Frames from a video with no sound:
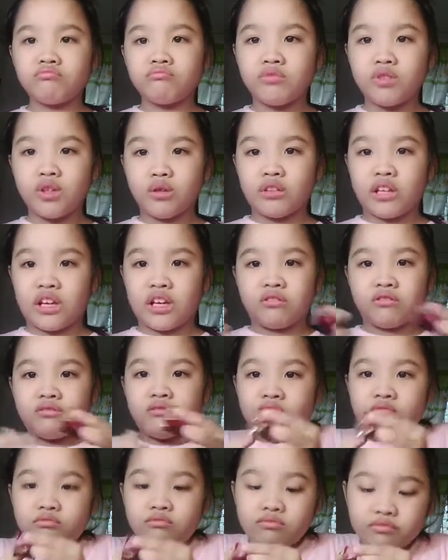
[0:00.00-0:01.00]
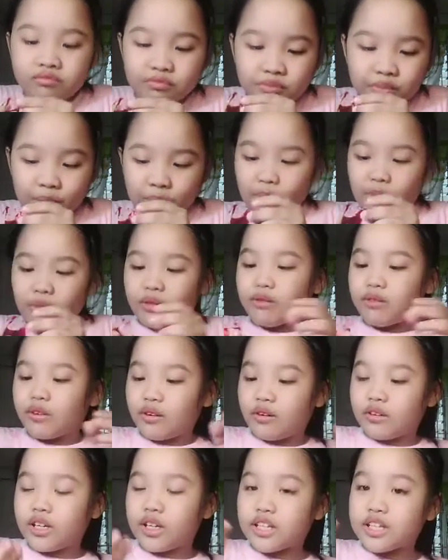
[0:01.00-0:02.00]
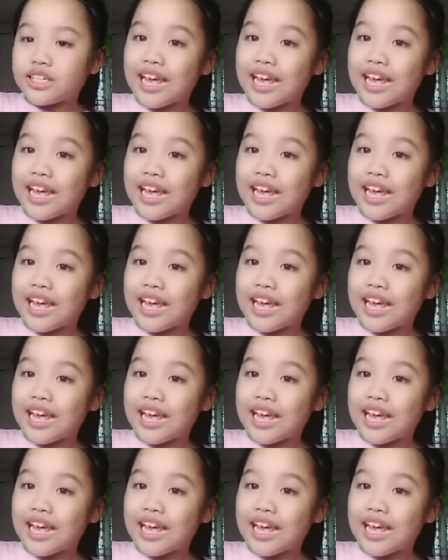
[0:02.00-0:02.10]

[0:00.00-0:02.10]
No taste. So let's